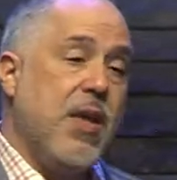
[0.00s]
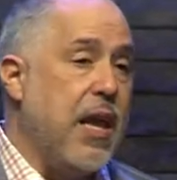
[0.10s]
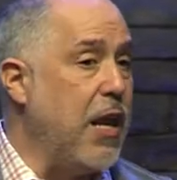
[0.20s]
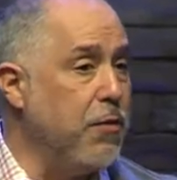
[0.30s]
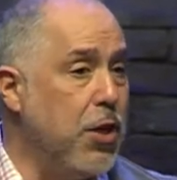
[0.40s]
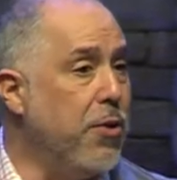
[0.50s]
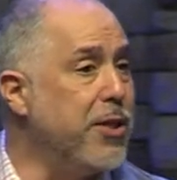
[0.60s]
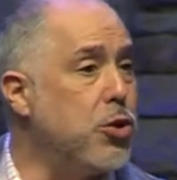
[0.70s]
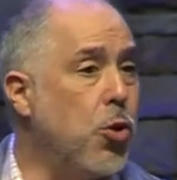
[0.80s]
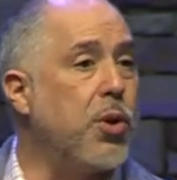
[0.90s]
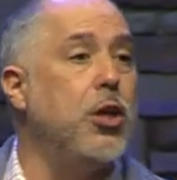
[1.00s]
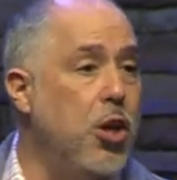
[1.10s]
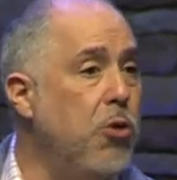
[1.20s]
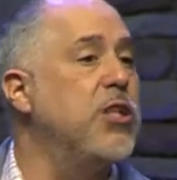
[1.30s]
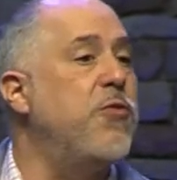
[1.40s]
And if you know the story, you
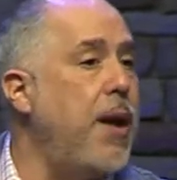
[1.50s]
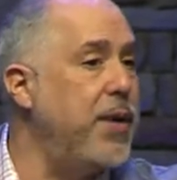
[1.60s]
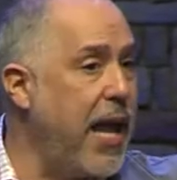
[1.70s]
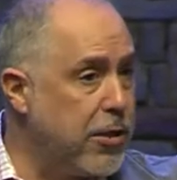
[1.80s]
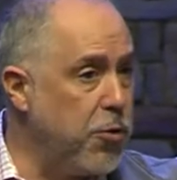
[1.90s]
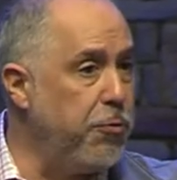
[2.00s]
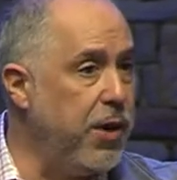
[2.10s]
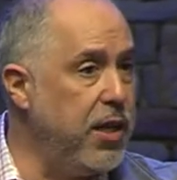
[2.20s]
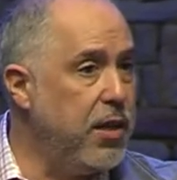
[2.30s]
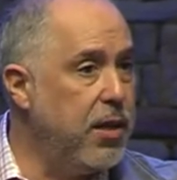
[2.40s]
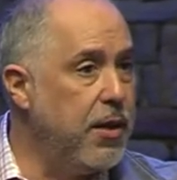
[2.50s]
know his family had to flee